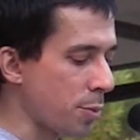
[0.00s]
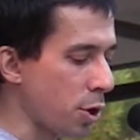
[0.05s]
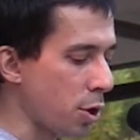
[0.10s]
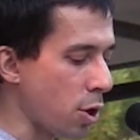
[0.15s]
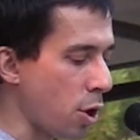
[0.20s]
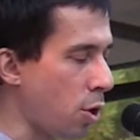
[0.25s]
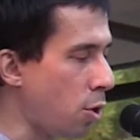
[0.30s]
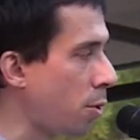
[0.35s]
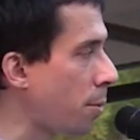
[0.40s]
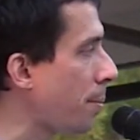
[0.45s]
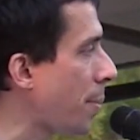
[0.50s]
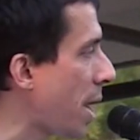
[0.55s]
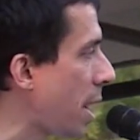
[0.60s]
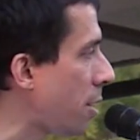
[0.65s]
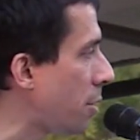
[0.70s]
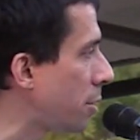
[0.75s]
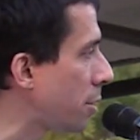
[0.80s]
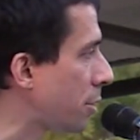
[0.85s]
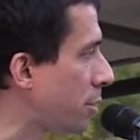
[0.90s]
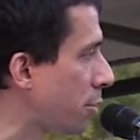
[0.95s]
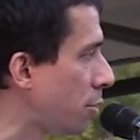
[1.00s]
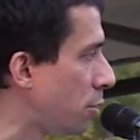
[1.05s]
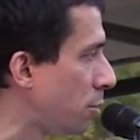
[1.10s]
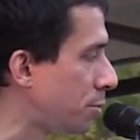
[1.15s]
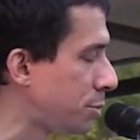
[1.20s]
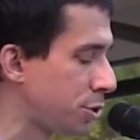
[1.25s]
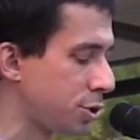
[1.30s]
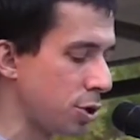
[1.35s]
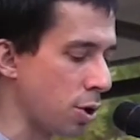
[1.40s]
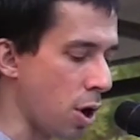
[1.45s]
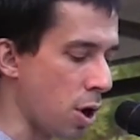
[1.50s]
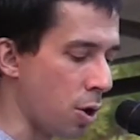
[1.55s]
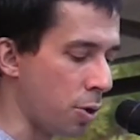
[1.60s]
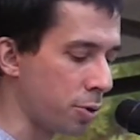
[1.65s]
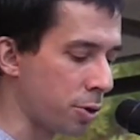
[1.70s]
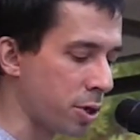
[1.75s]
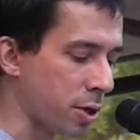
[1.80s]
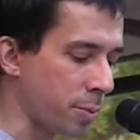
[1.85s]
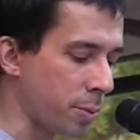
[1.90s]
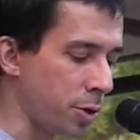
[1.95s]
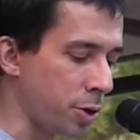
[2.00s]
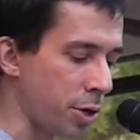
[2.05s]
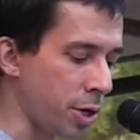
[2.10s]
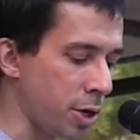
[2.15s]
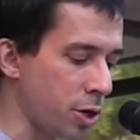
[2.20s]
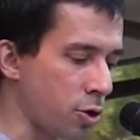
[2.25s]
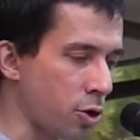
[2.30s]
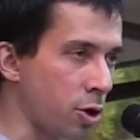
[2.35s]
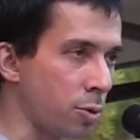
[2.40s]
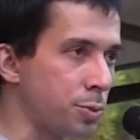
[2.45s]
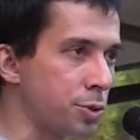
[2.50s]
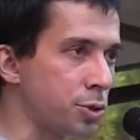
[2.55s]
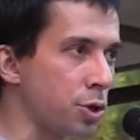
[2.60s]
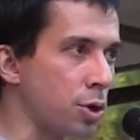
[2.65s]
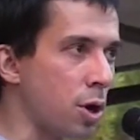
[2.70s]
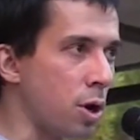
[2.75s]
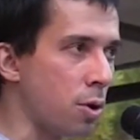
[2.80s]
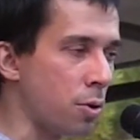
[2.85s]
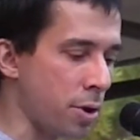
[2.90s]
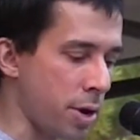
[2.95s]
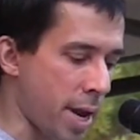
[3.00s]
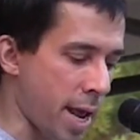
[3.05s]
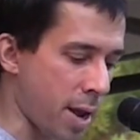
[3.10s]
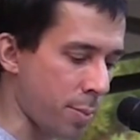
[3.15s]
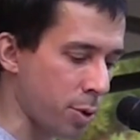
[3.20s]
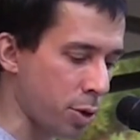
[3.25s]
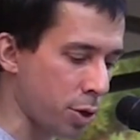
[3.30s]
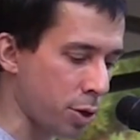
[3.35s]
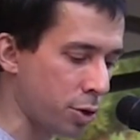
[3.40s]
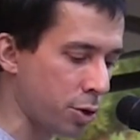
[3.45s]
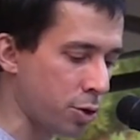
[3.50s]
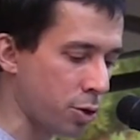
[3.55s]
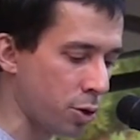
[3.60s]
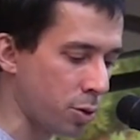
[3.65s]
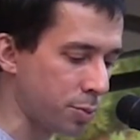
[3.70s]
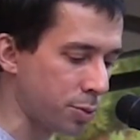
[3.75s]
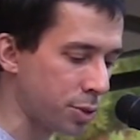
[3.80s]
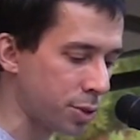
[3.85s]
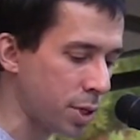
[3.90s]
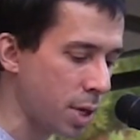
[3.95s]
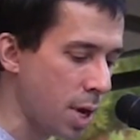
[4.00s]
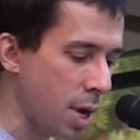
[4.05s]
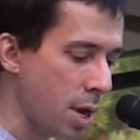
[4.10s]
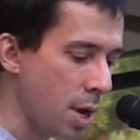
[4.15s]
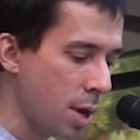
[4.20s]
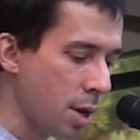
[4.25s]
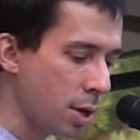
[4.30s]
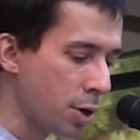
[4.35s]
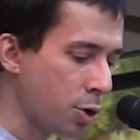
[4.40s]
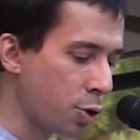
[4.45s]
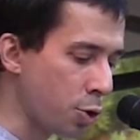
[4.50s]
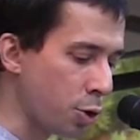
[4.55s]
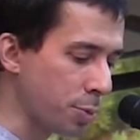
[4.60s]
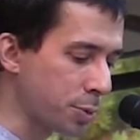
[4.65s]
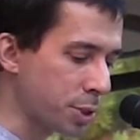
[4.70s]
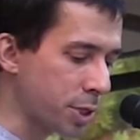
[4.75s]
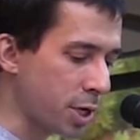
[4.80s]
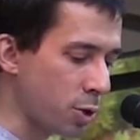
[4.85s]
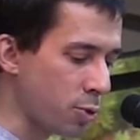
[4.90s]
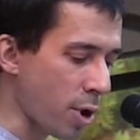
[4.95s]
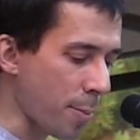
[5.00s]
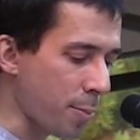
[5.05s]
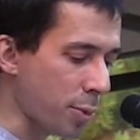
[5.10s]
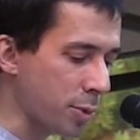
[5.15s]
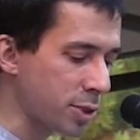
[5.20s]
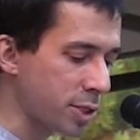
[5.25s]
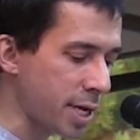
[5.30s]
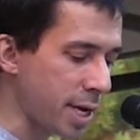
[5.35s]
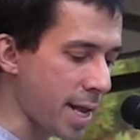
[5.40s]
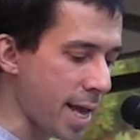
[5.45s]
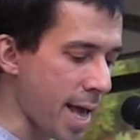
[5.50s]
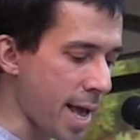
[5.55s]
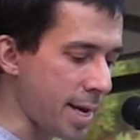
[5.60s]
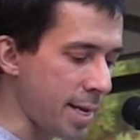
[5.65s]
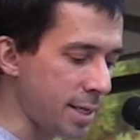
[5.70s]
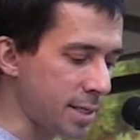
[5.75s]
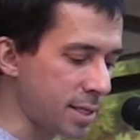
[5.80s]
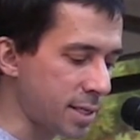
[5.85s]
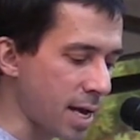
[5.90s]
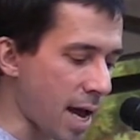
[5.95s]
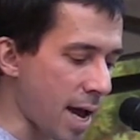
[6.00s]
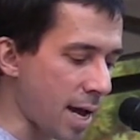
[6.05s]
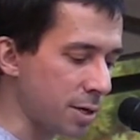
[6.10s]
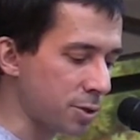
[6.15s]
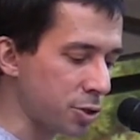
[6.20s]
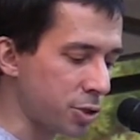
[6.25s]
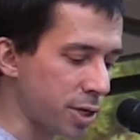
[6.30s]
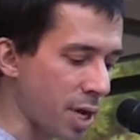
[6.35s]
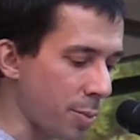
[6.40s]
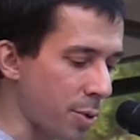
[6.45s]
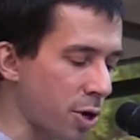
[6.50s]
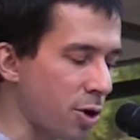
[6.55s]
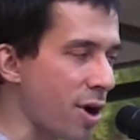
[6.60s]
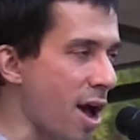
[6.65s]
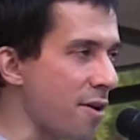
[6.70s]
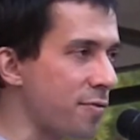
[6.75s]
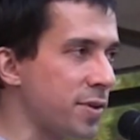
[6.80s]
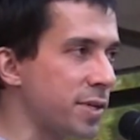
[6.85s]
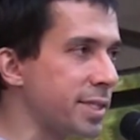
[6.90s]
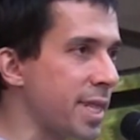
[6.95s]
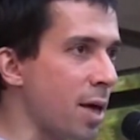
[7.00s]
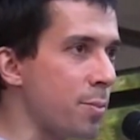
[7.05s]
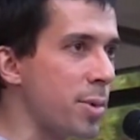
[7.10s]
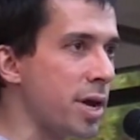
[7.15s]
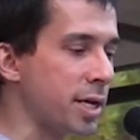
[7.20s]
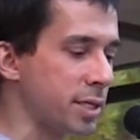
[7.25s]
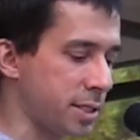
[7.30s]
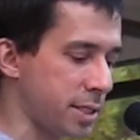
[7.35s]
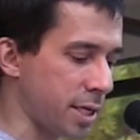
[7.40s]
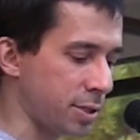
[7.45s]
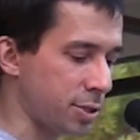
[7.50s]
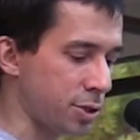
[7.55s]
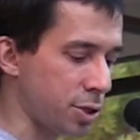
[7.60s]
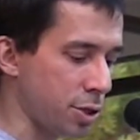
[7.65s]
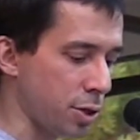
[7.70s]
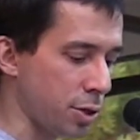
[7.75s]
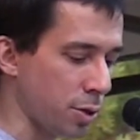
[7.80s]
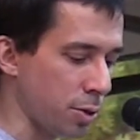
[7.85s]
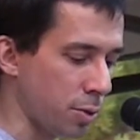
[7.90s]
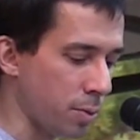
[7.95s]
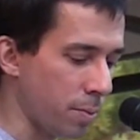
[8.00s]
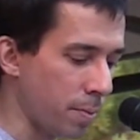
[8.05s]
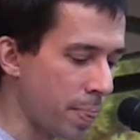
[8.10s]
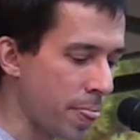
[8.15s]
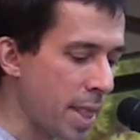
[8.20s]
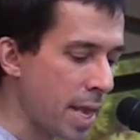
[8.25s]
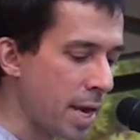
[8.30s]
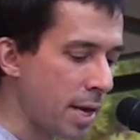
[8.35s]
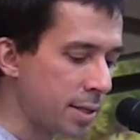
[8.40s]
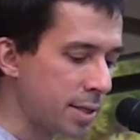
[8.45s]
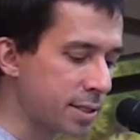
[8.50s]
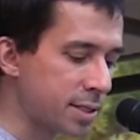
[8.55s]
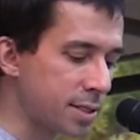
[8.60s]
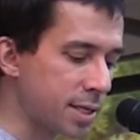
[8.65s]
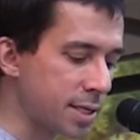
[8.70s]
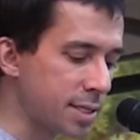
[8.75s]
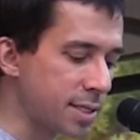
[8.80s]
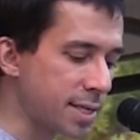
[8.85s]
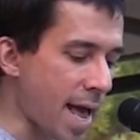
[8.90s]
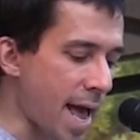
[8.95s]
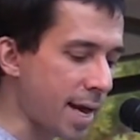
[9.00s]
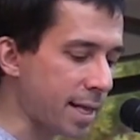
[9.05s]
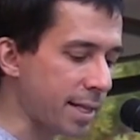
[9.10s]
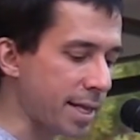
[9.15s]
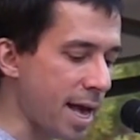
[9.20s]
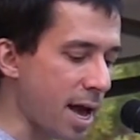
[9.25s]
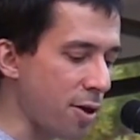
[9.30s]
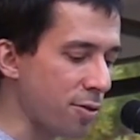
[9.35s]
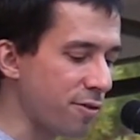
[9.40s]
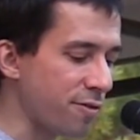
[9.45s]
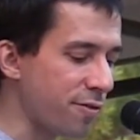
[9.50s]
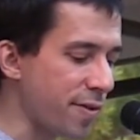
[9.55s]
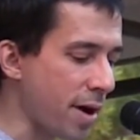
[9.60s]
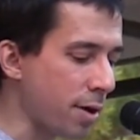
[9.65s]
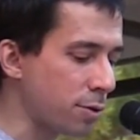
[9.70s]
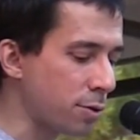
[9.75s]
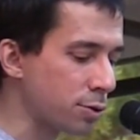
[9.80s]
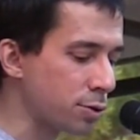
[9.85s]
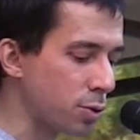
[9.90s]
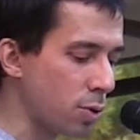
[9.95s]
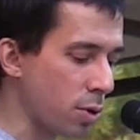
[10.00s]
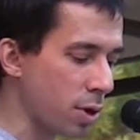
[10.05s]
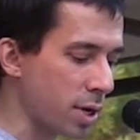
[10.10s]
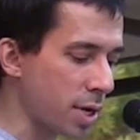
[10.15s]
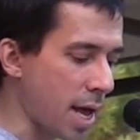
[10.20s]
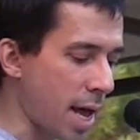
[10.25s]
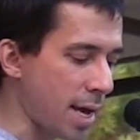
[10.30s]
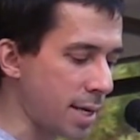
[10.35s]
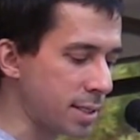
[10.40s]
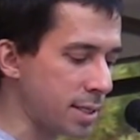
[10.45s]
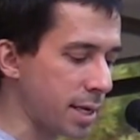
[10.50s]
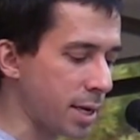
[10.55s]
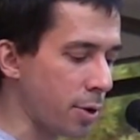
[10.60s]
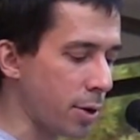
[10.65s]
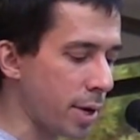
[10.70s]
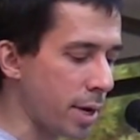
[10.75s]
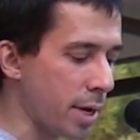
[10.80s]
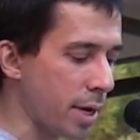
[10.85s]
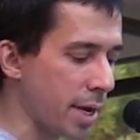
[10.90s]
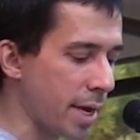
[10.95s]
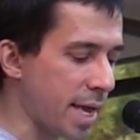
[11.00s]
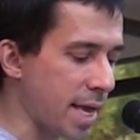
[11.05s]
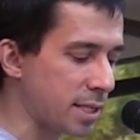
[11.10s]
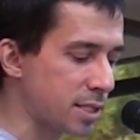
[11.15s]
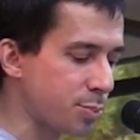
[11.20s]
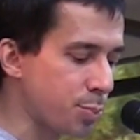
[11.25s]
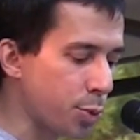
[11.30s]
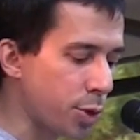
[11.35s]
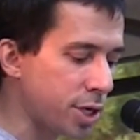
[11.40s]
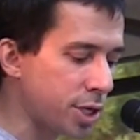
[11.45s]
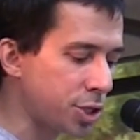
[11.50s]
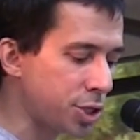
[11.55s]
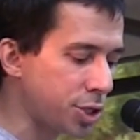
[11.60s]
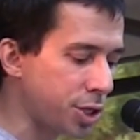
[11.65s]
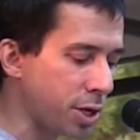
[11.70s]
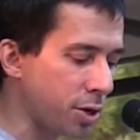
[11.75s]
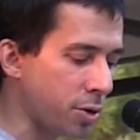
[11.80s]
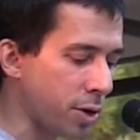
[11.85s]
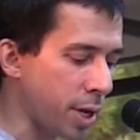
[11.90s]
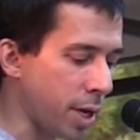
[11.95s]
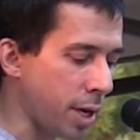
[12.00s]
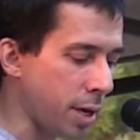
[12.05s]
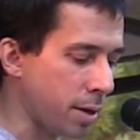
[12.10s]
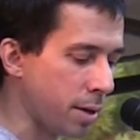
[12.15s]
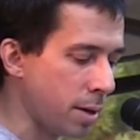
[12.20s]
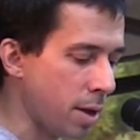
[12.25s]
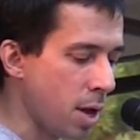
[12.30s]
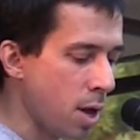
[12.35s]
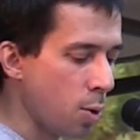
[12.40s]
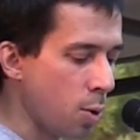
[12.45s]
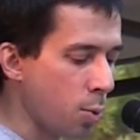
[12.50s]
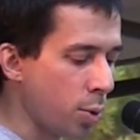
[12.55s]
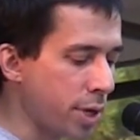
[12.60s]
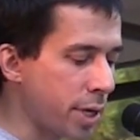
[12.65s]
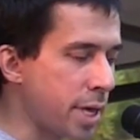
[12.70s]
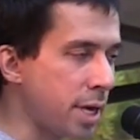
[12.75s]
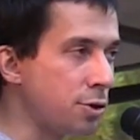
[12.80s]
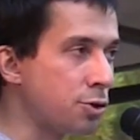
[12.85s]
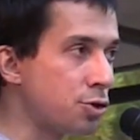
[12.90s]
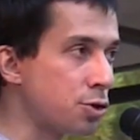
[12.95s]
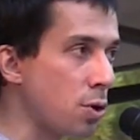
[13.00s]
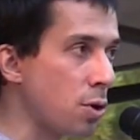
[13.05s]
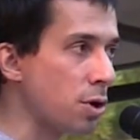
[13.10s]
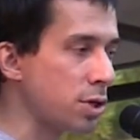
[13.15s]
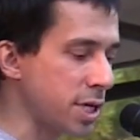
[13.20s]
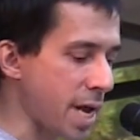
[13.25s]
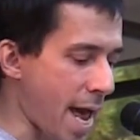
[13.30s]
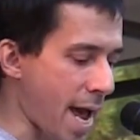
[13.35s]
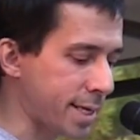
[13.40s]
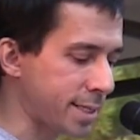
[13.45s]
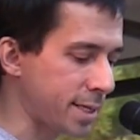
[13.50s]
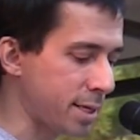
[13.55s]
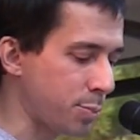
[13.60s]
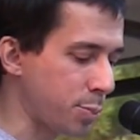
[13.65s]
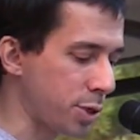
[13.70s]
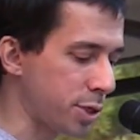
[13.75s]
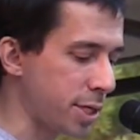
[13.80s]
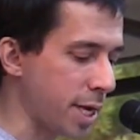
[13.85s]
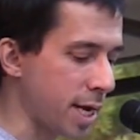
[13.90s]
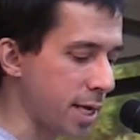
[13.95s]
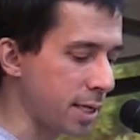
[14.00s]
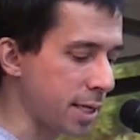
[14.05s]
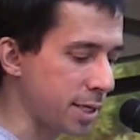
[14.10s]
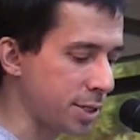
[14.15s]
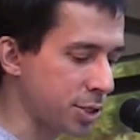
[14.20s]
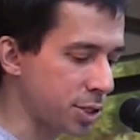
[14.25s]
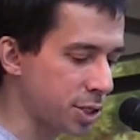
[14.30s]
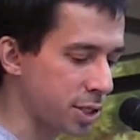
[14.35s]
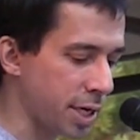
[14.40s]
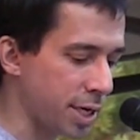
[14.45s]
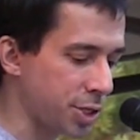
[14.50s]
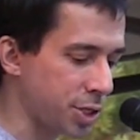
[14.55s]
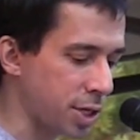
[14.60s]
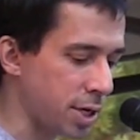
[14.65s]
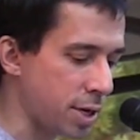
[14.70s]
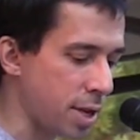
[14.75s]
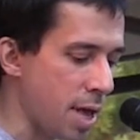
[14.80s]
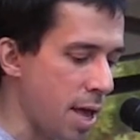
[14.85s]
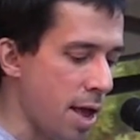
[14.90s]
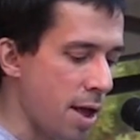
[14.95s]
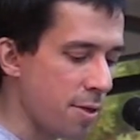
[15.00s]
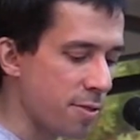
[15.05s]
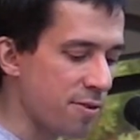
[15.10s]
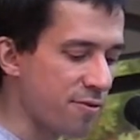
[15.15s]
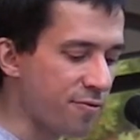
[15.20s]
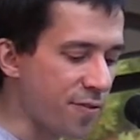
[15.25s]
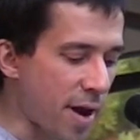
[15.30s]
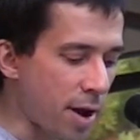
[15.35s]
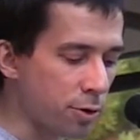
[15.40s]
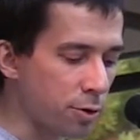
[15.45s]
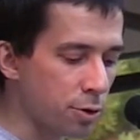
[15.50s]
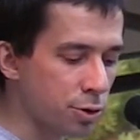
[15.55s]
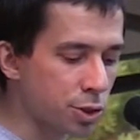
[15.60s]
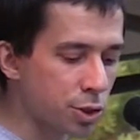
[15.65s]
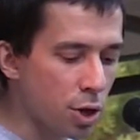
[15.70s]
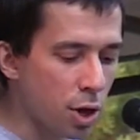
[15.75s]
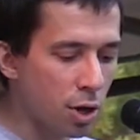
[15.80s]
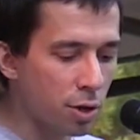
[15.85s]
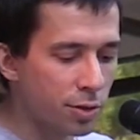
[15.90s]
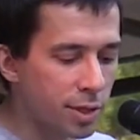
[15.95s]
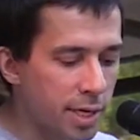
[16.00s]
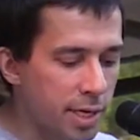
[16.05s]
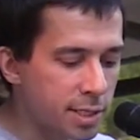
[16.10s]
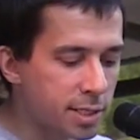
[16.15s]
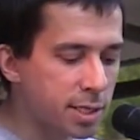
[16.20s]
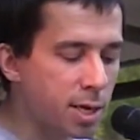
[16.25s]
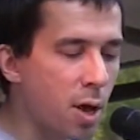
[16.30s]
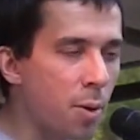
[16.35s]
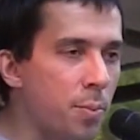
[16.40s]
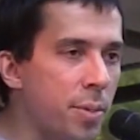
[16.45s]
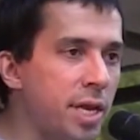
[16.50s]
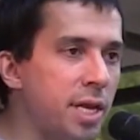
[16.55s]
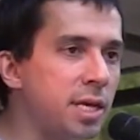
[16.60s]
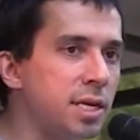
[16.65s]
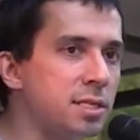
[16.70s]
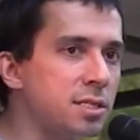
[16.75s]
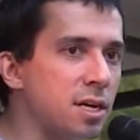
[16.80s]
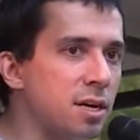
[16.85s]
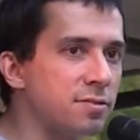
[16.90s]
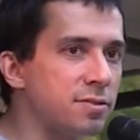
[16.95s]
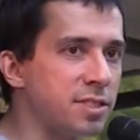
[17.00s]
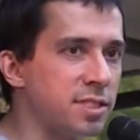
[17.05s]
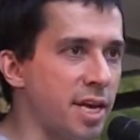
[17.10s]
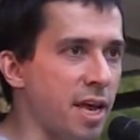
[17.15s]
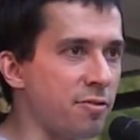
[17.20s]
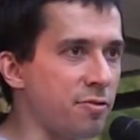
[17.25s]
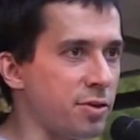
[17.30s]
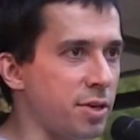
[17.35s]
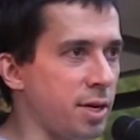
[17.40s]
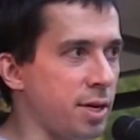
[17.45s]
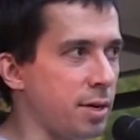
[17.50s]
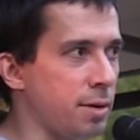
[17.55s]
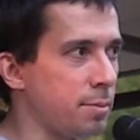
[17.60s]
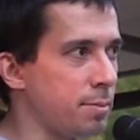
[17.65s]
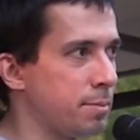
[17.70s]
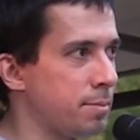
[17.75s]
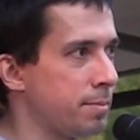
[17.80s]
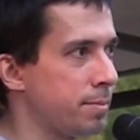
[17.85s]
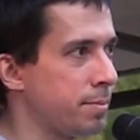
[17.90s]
your own parent groups, your own community groups, your own neighborhood groups. Groups can represent any size or demographic that makes sense to you. This is exactly how the founders organized against British tyranny when King George acted pretend legislation. The founders called these committees of safety.